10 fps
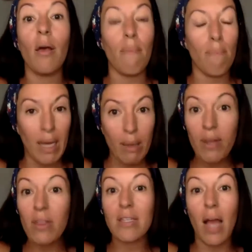maybe
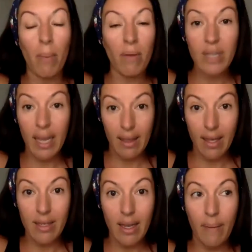the time of day they
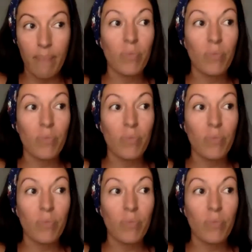did it.